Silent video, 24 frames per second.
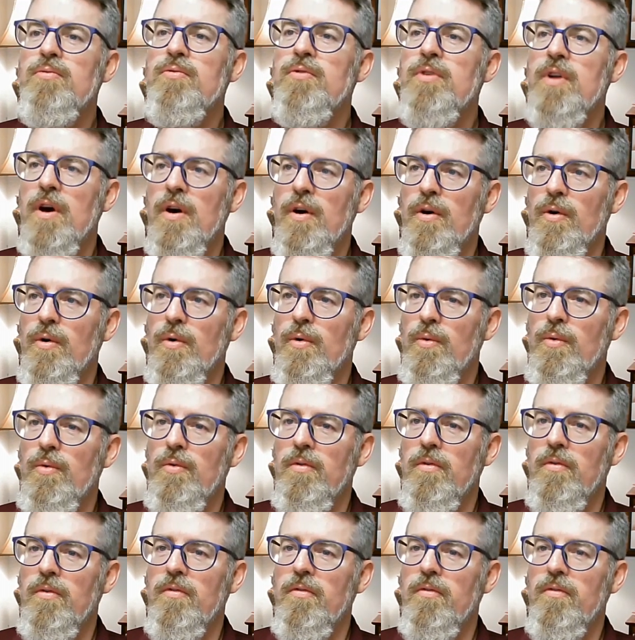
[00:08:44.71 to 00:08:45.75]
know
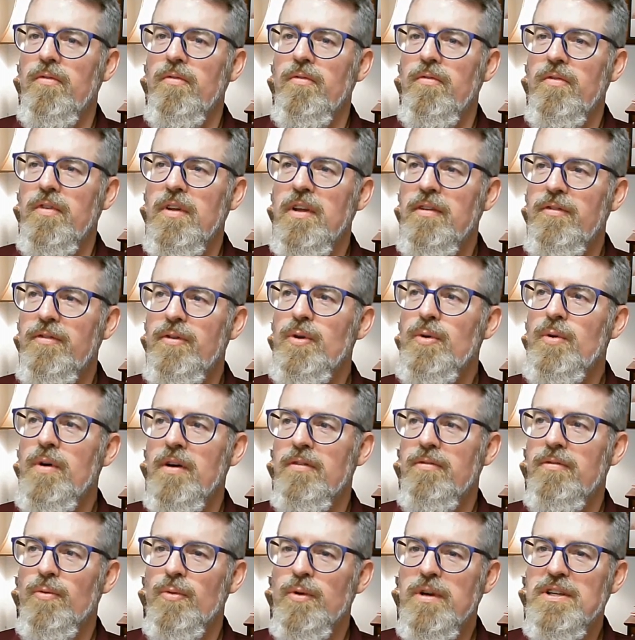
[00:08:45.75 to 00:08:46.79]
if you
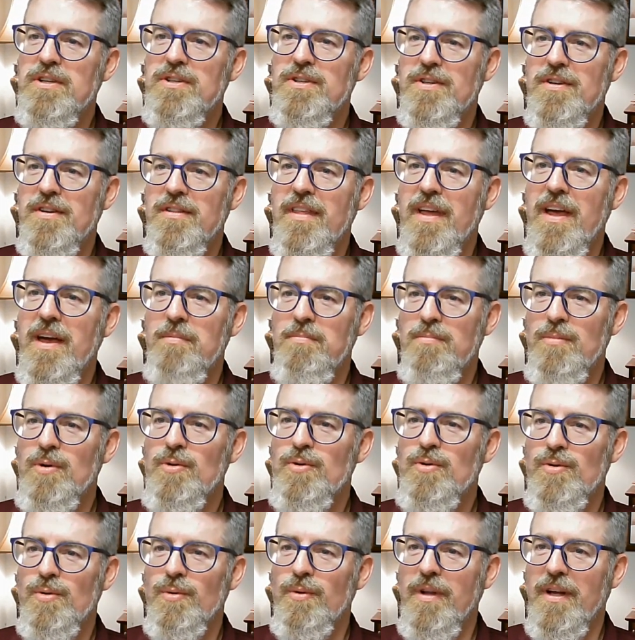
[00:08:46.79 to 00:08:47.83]
have reached that
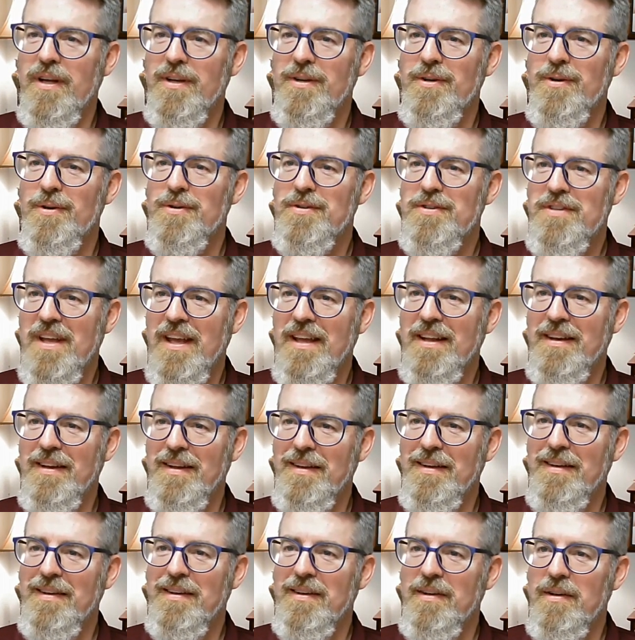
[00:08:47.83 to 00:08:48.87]
mutual
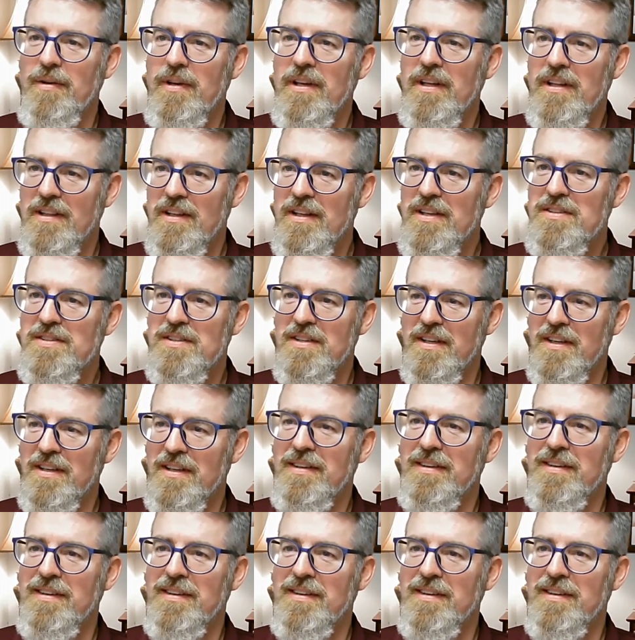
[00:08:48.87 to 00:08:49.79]
understanding in listening?